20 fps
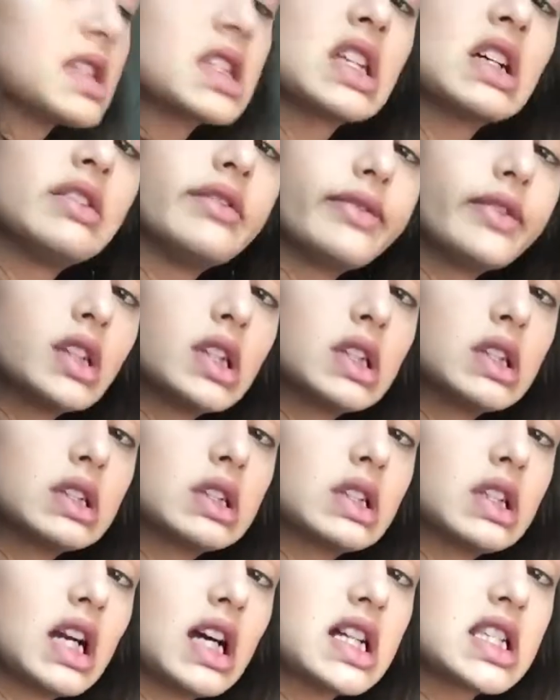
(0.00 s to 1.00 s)
myself
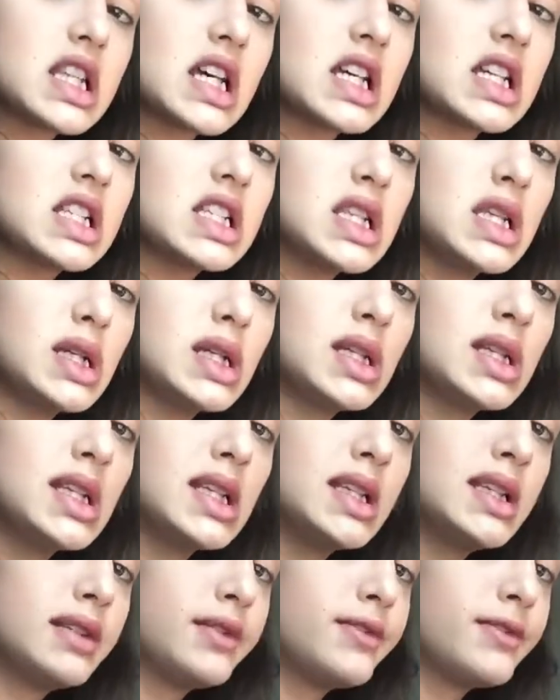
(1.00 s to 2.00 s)
look not that
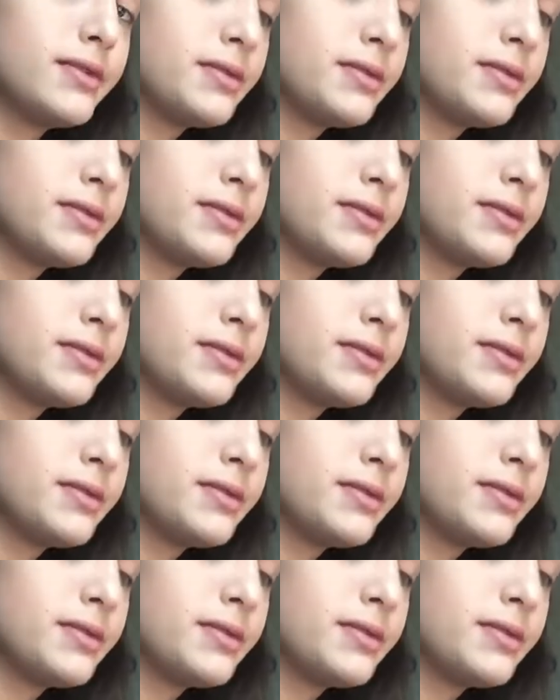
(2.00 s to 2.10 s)
dead.